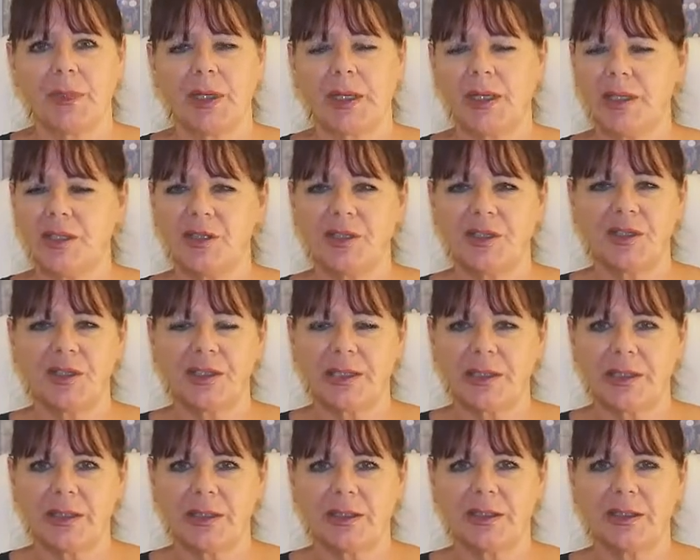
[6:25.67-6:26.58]
And it's just
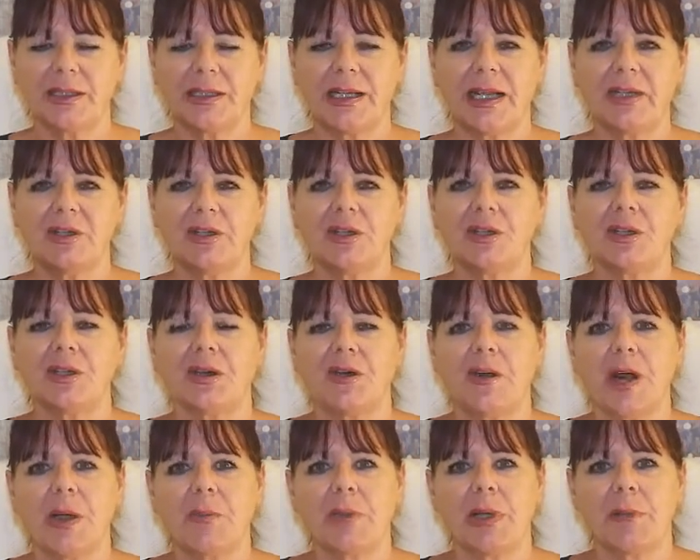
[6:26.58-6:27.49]
a little attention
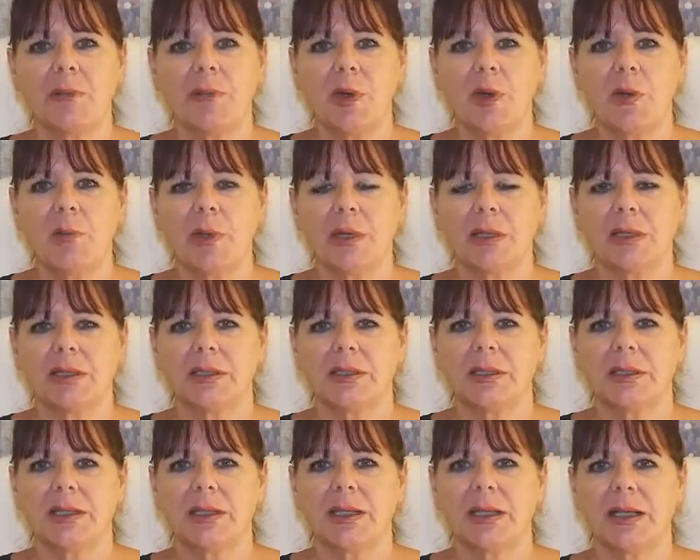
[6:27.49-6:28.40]
grabbing
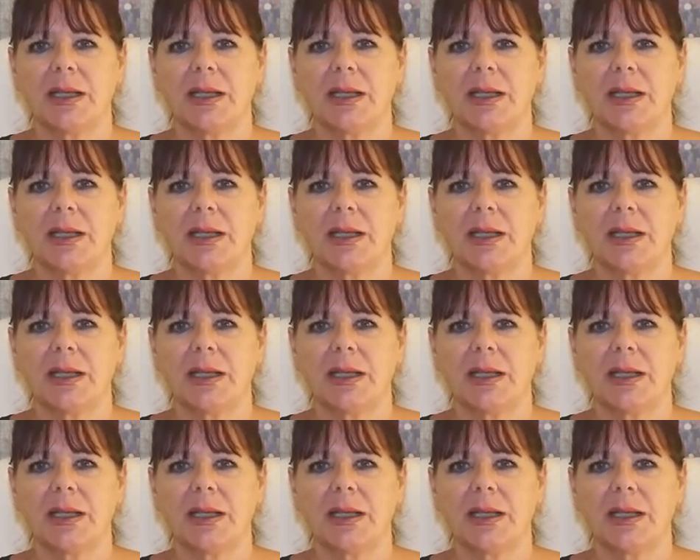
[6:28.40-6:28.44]
moment